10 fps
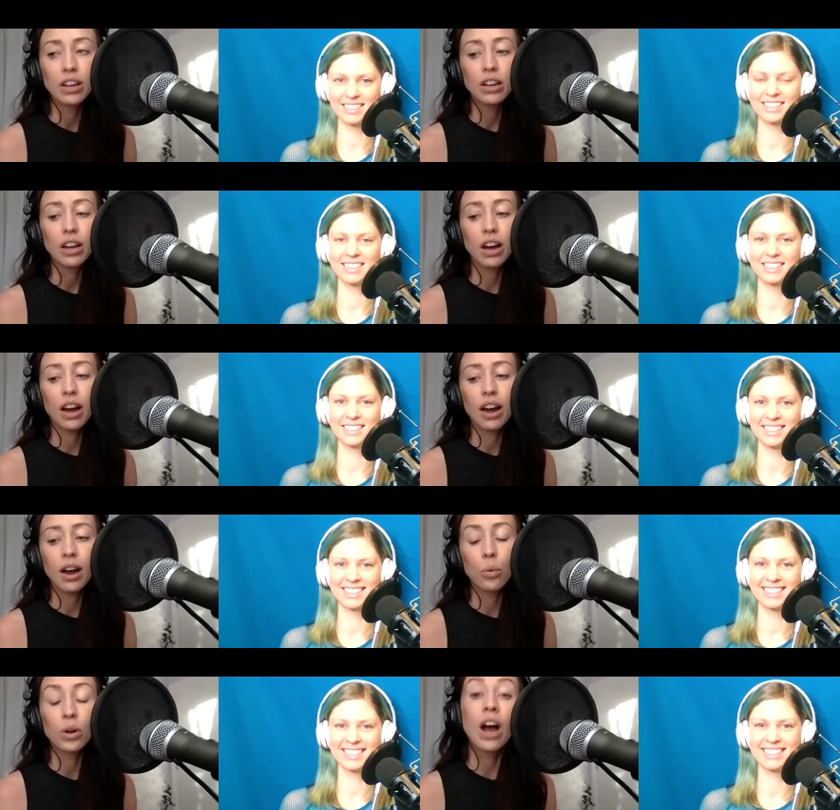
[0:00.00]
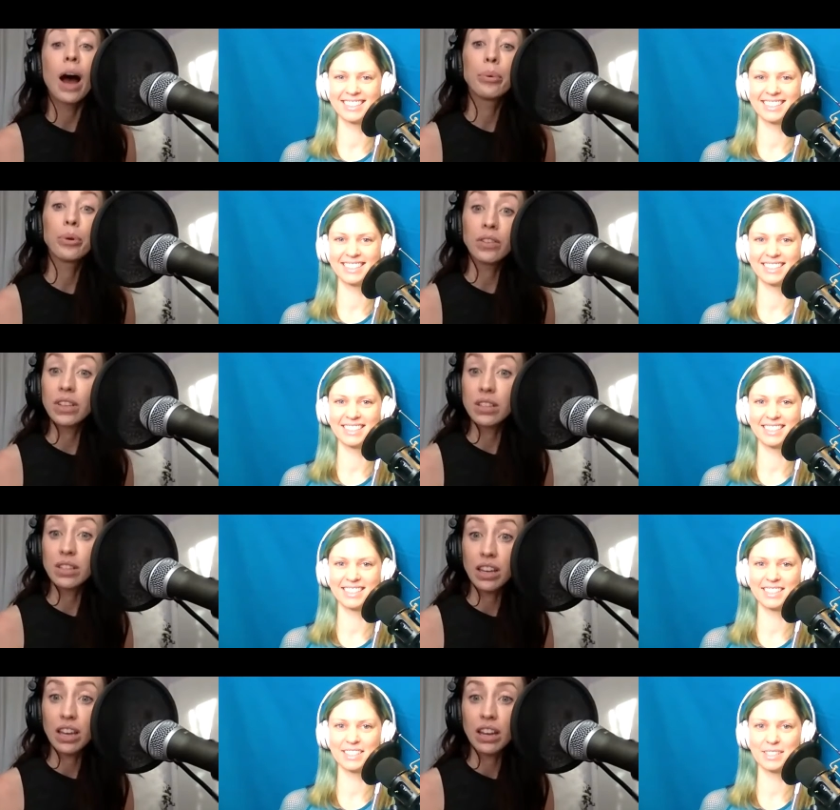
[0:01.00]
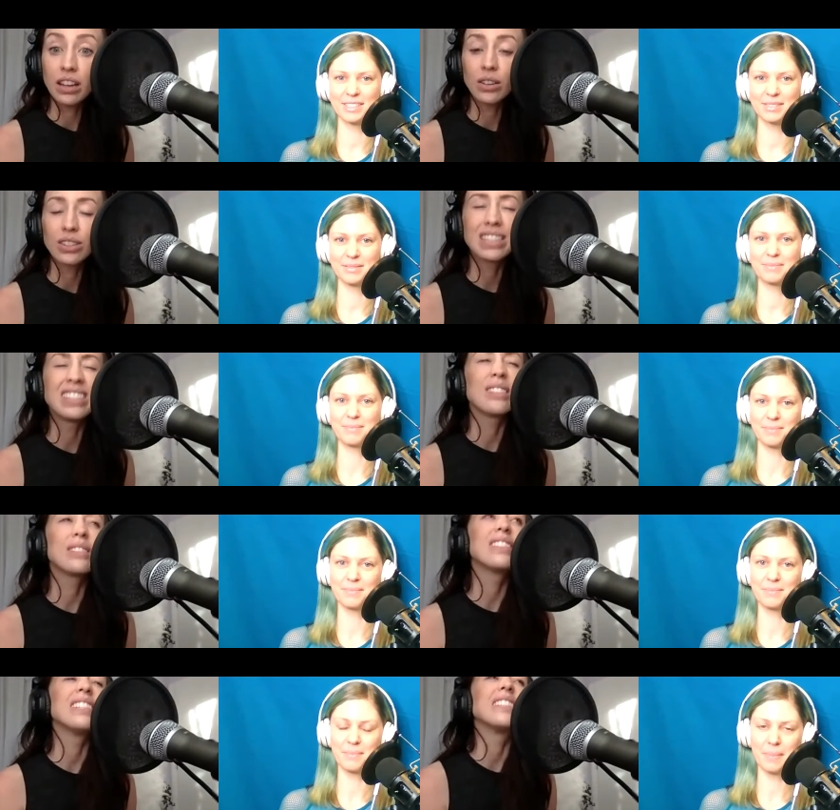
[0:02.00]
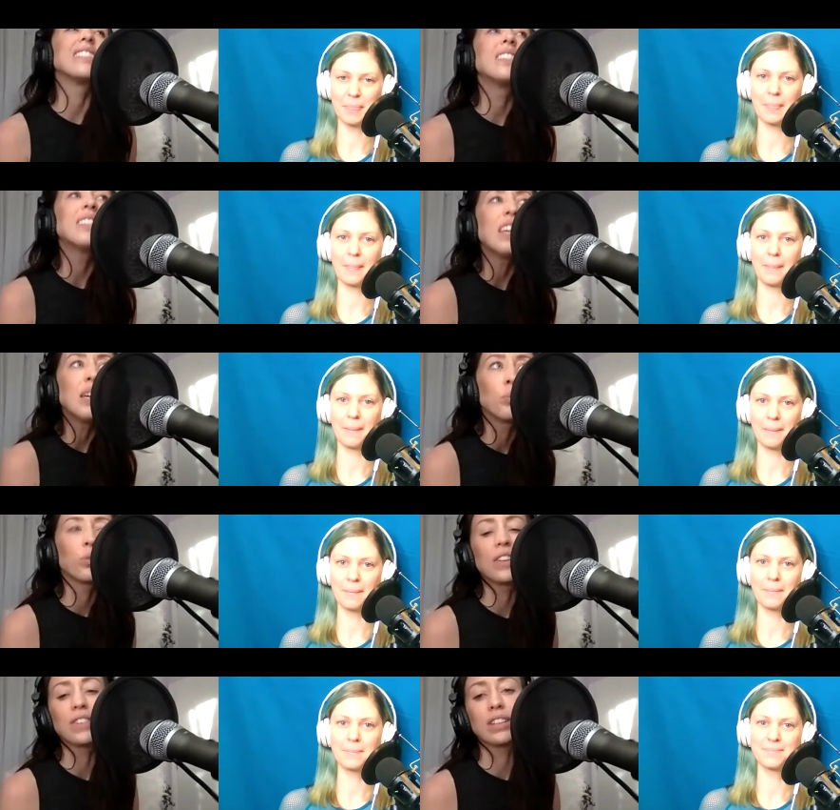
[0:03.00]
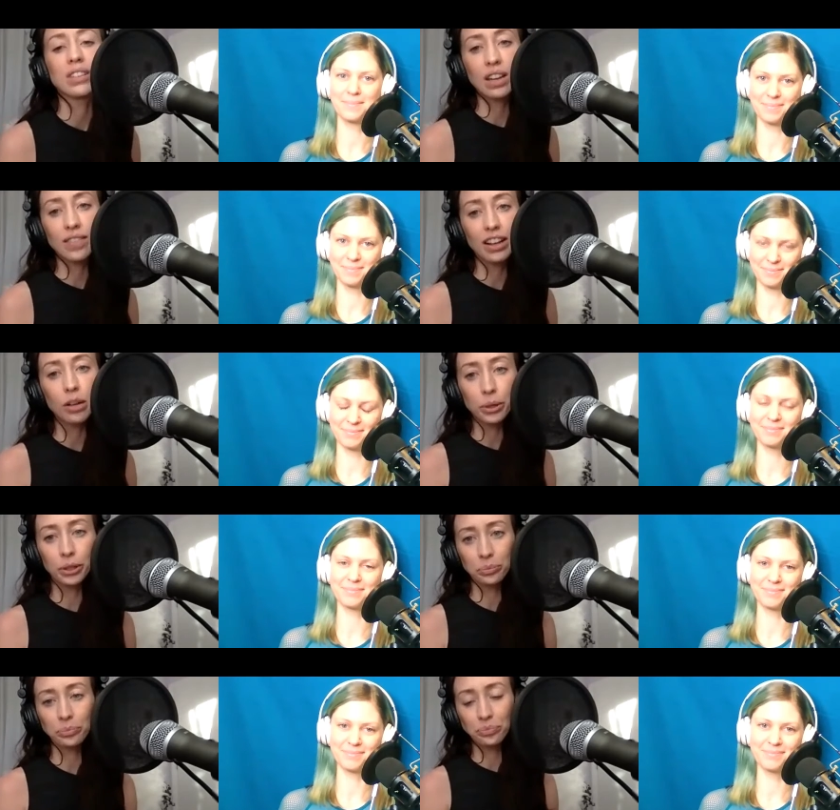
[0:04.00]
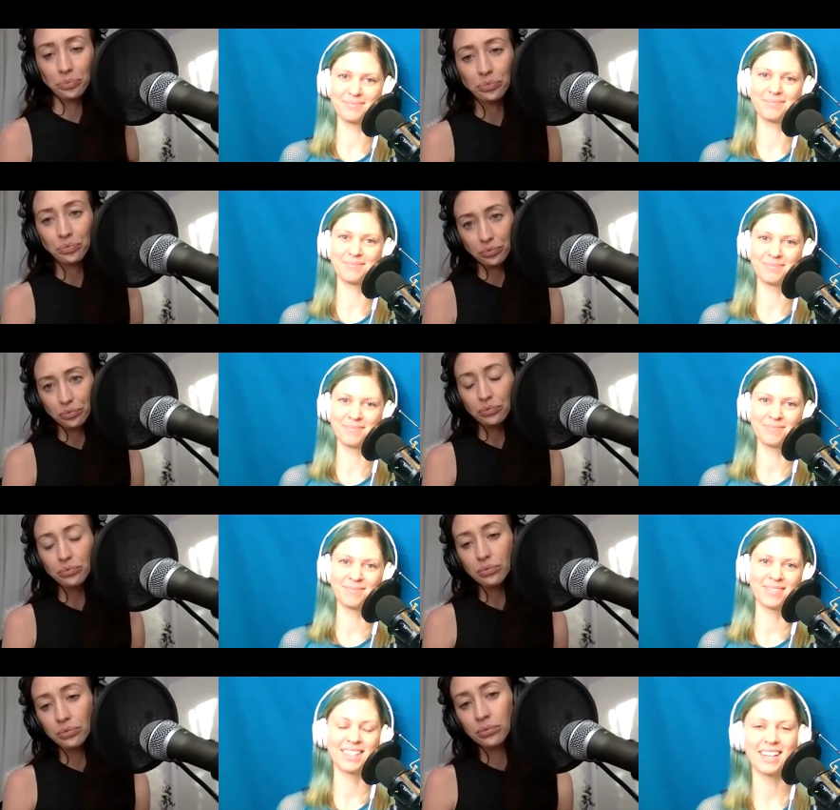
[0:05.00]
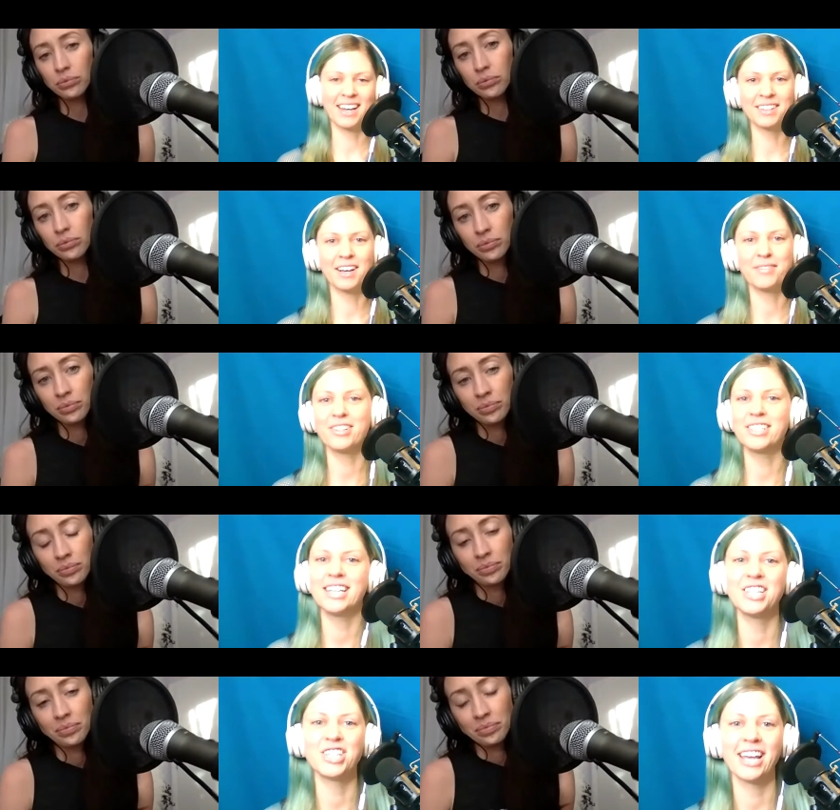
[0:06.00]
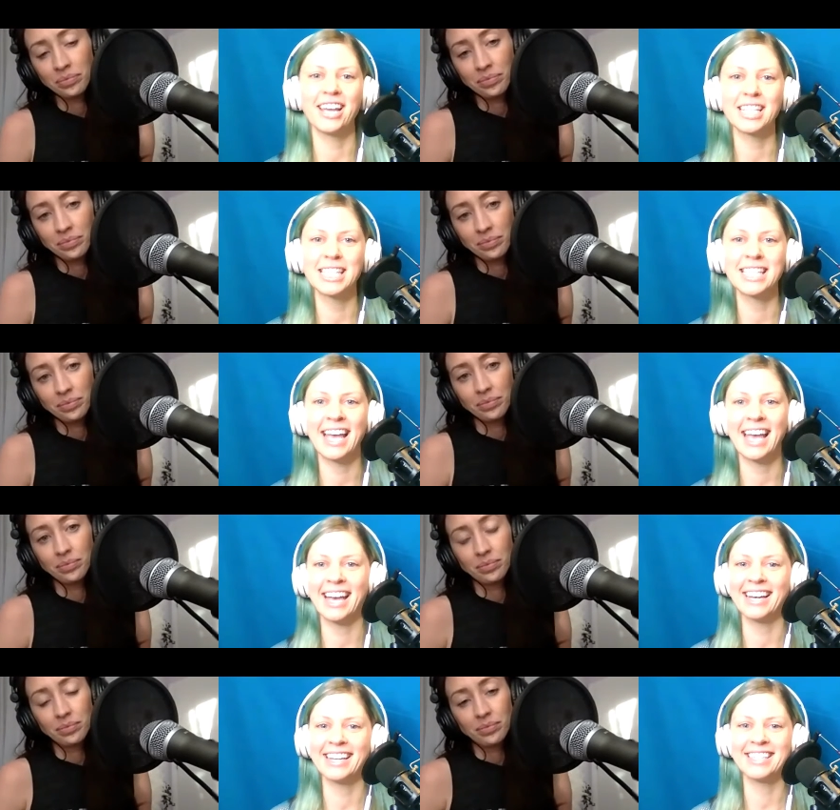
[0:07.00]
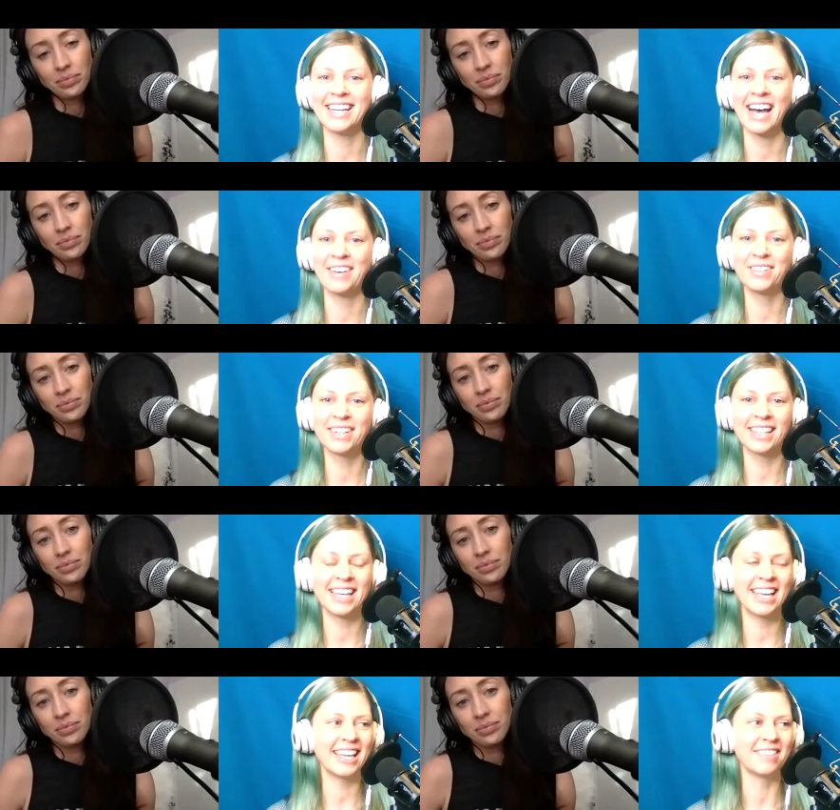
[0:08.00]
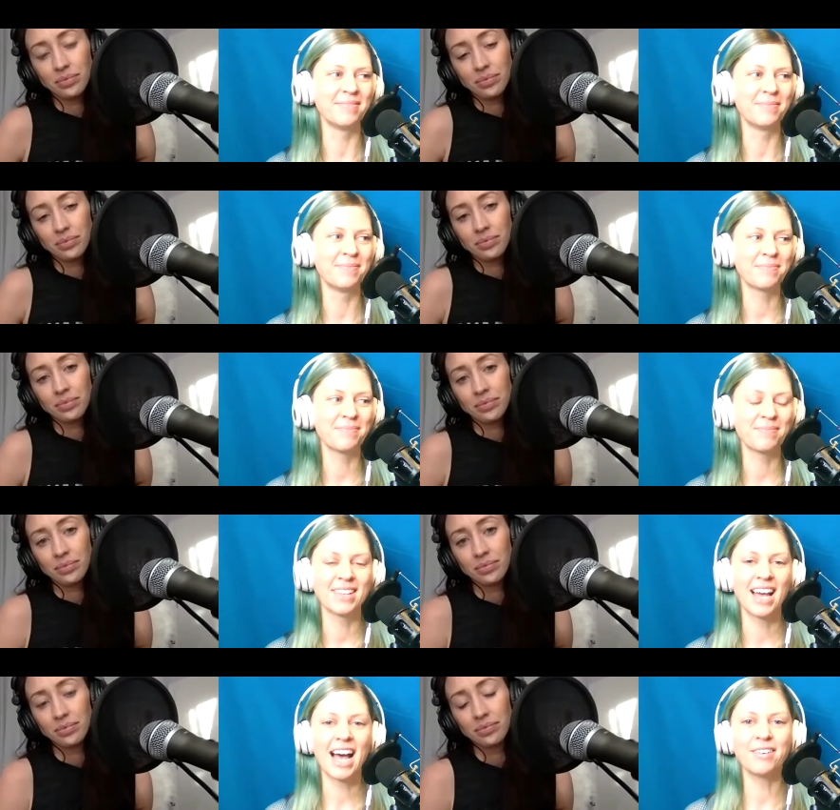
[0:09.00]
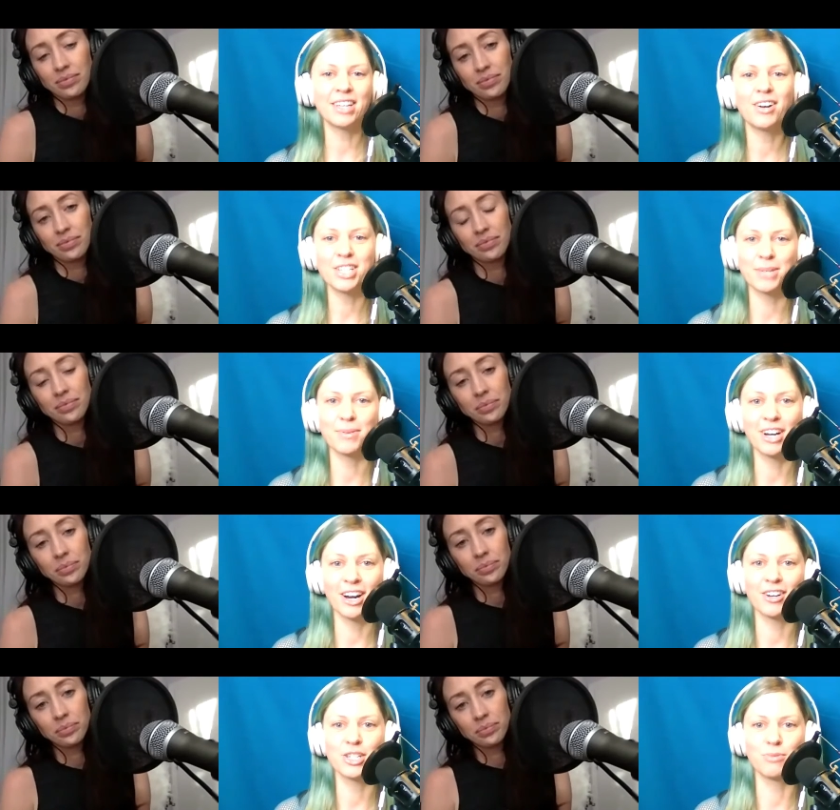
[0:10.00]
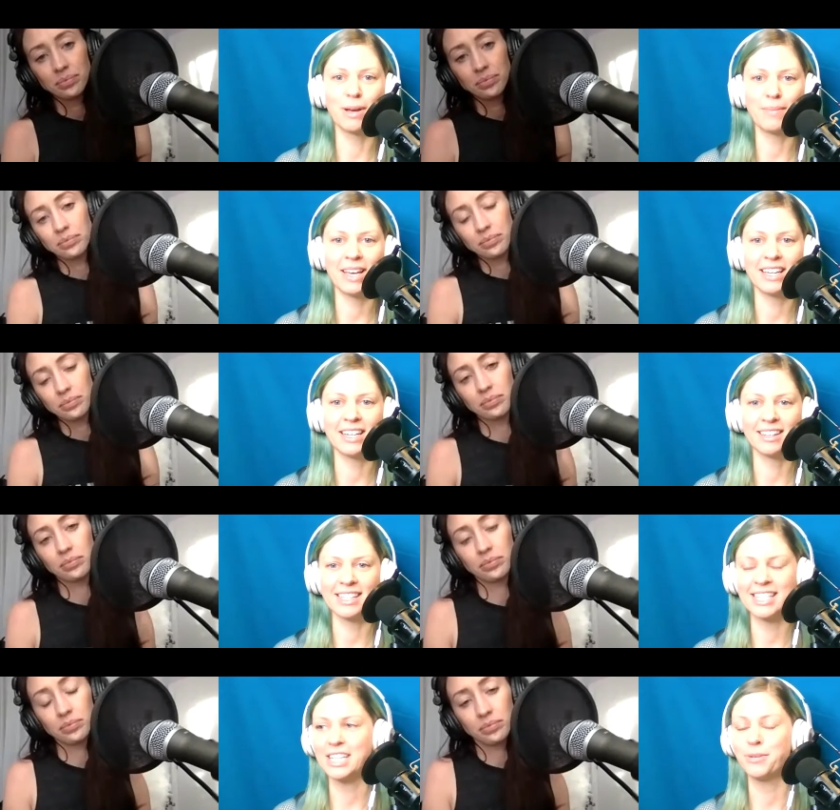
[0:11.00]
Speaker 1: uh, were not previously didn't didn't seem previously available
Speaker 2: i love your teachings and i really i really also encourage women listening